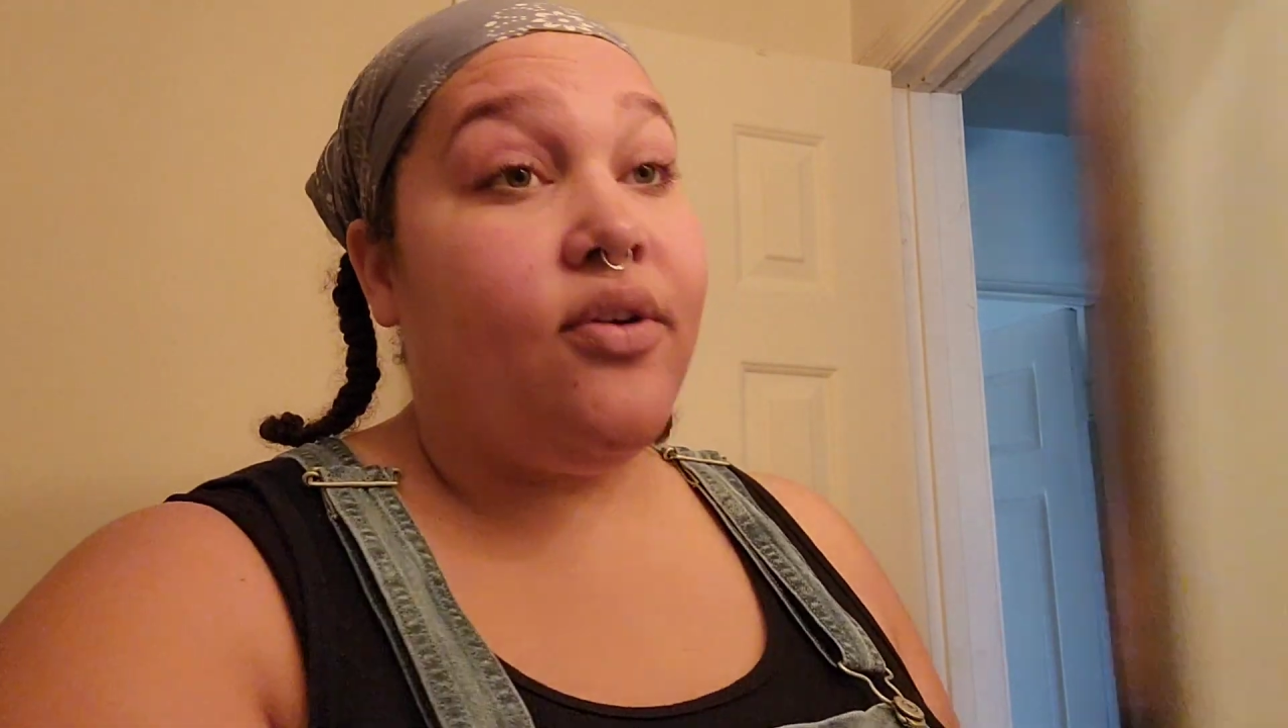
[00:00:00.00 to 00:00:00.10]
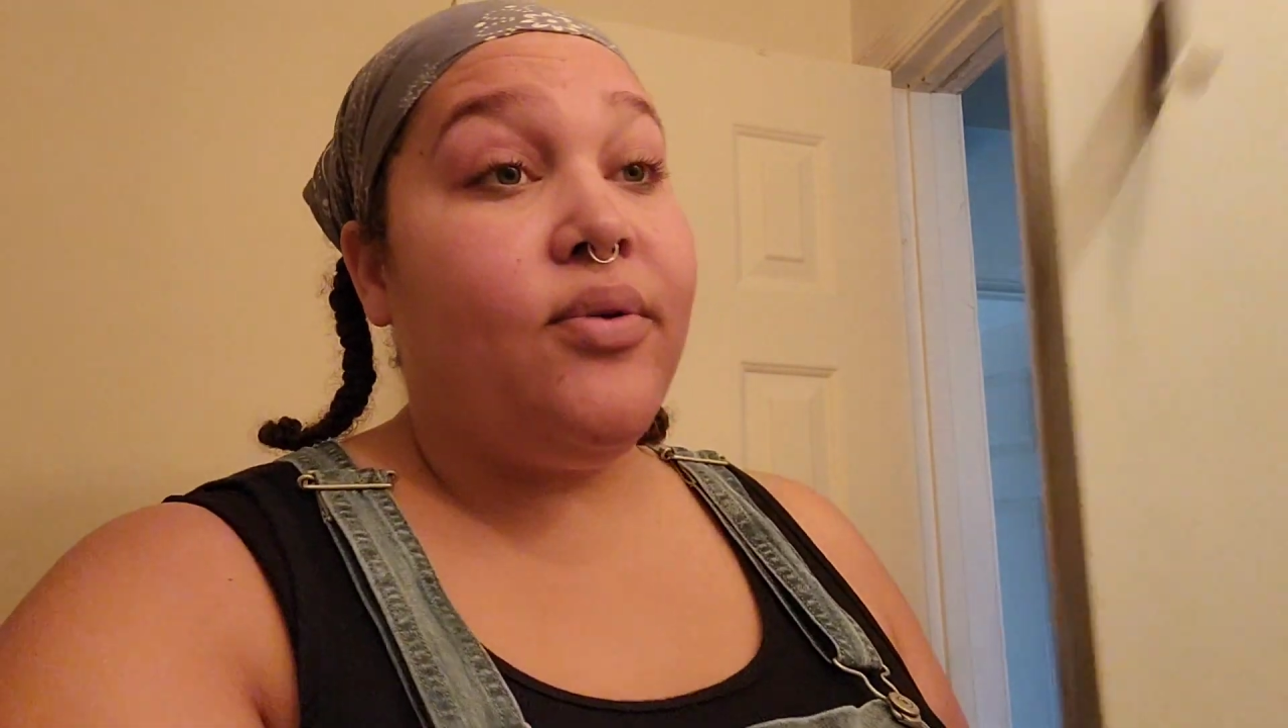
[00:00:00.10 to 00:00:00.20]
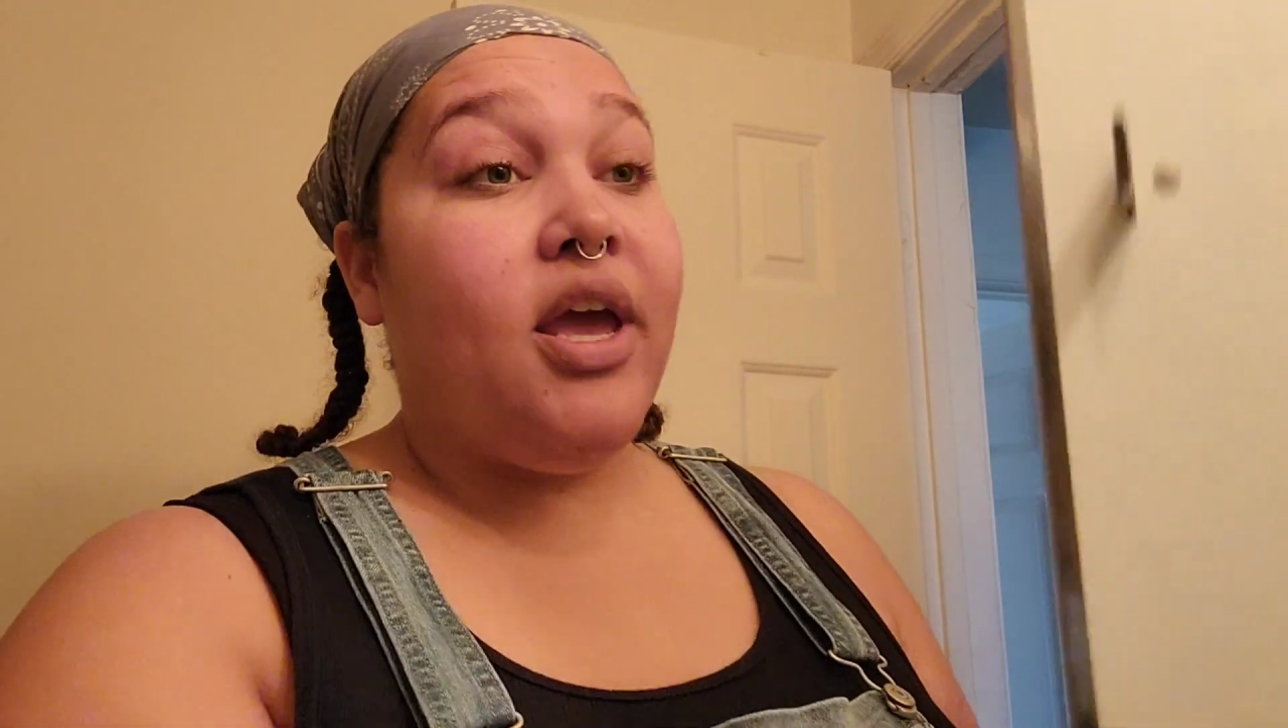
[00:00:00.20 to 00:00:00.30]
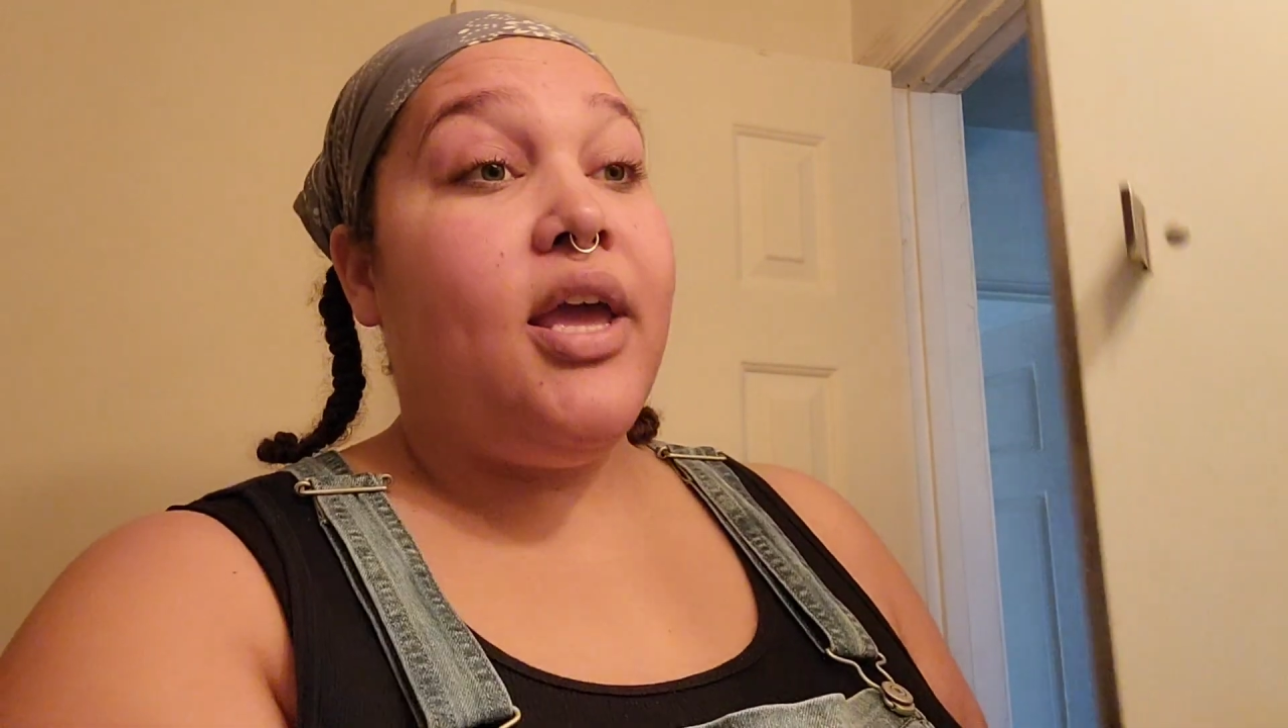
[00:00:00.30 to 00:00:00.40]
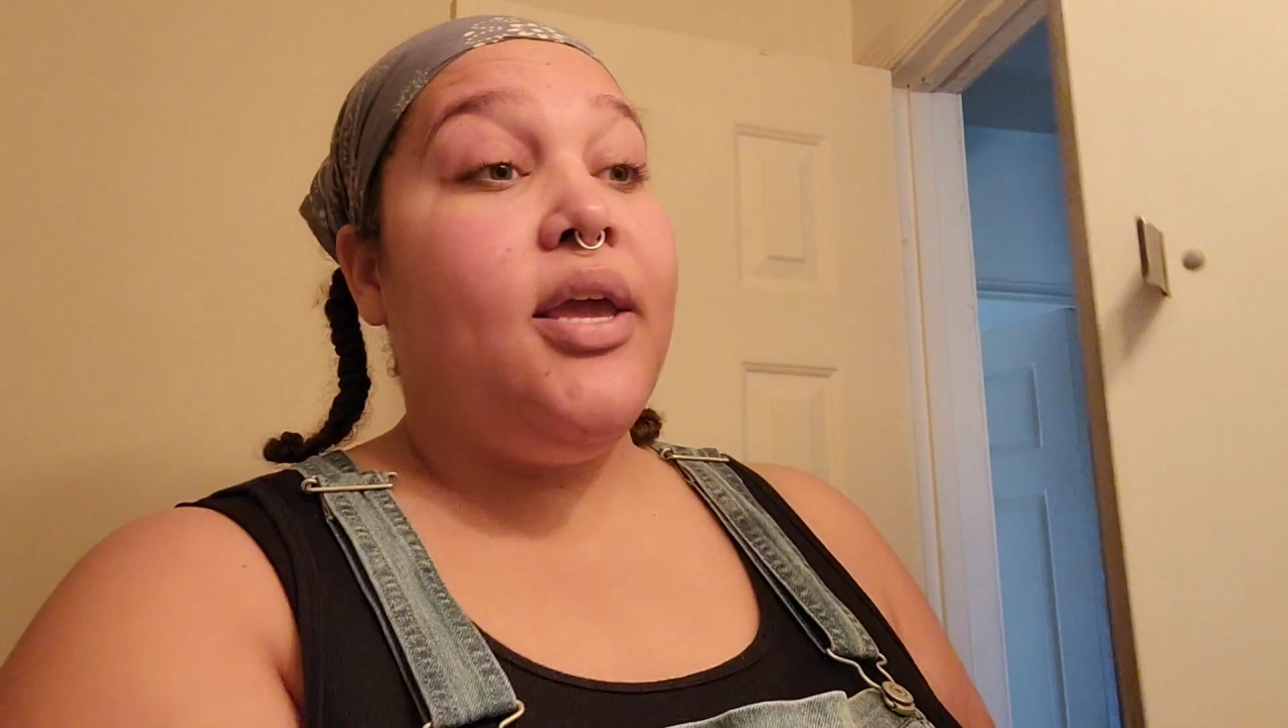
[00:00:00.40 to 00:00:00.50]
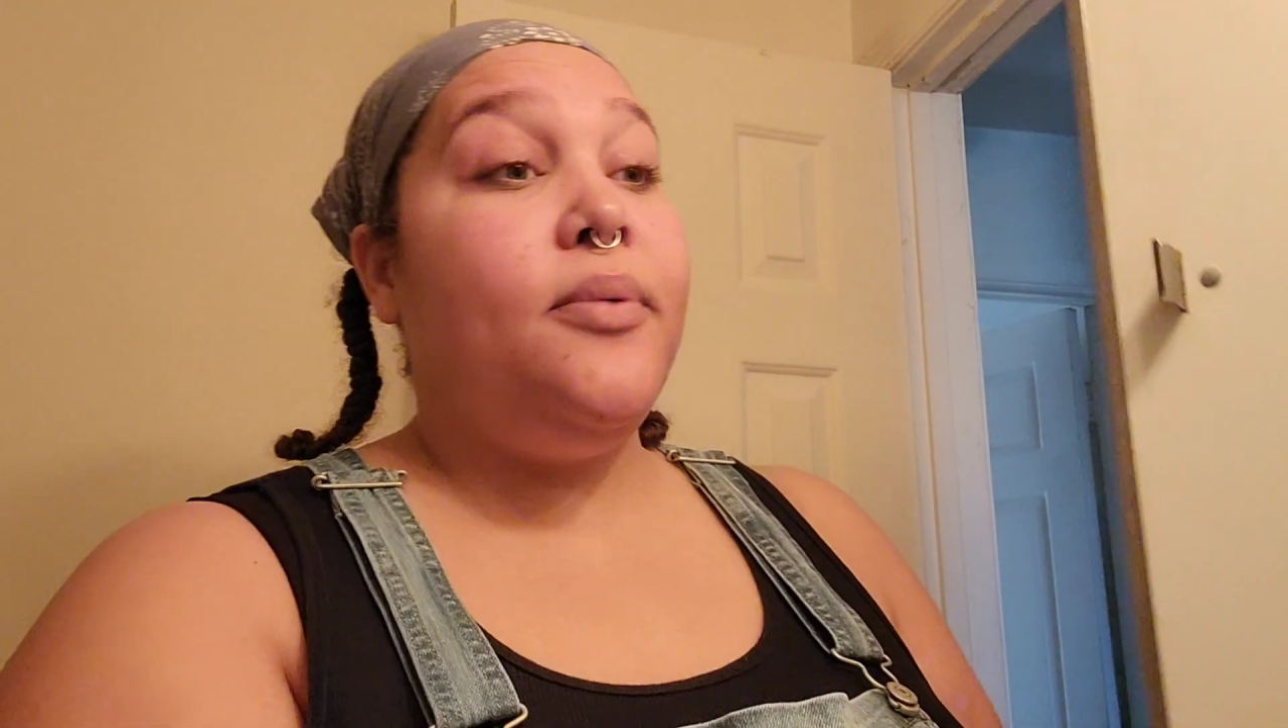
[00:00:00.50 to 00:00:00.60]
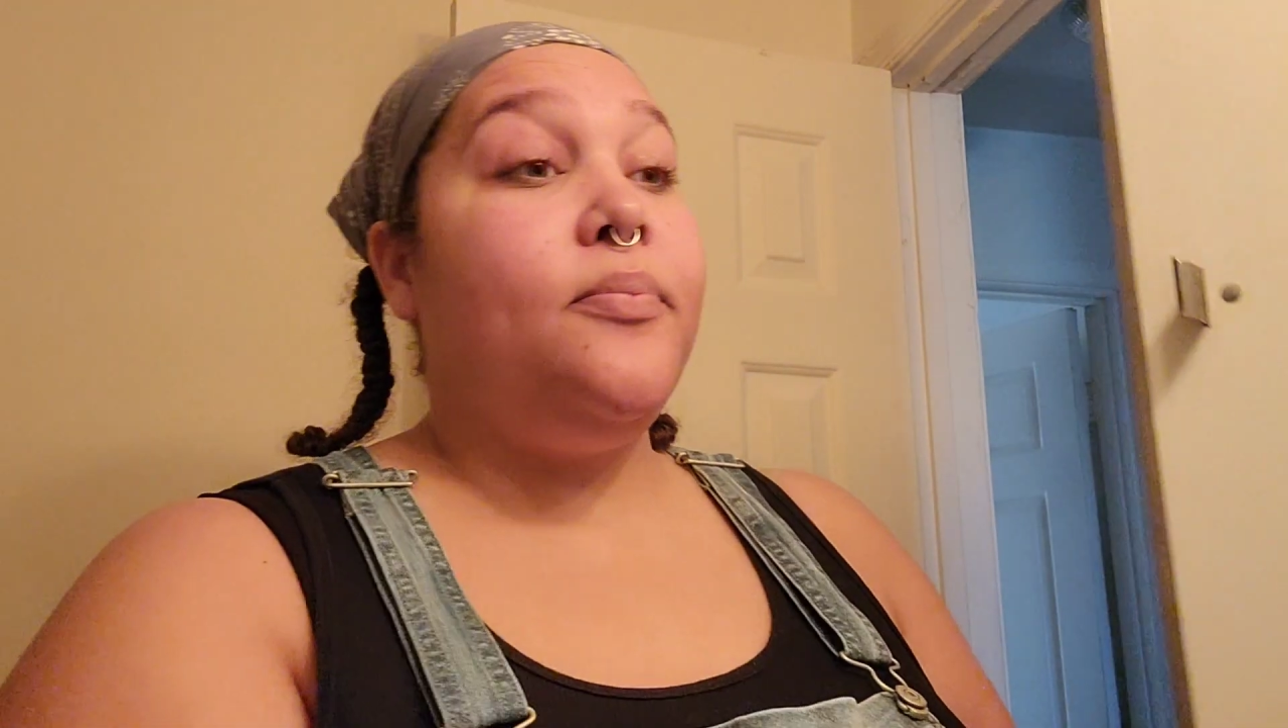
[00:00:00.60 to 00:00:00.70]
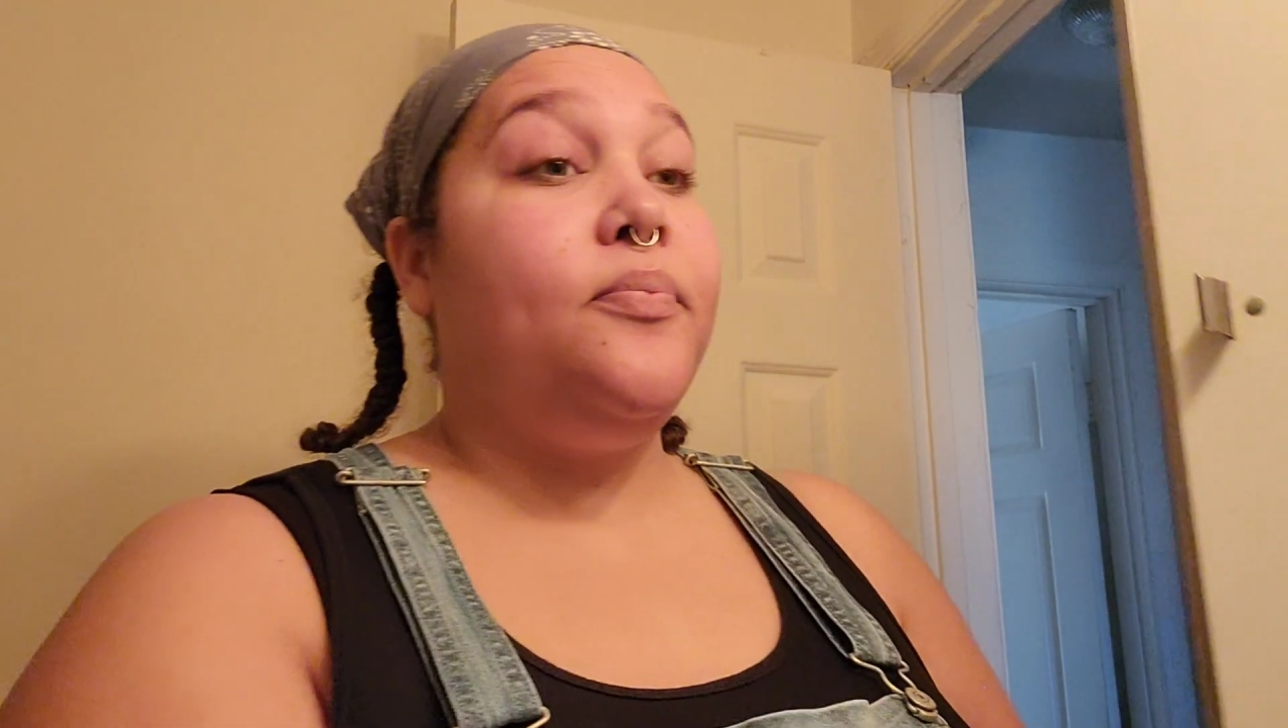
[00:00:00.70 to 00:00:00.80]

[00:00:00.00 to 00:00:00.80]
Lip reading: okay?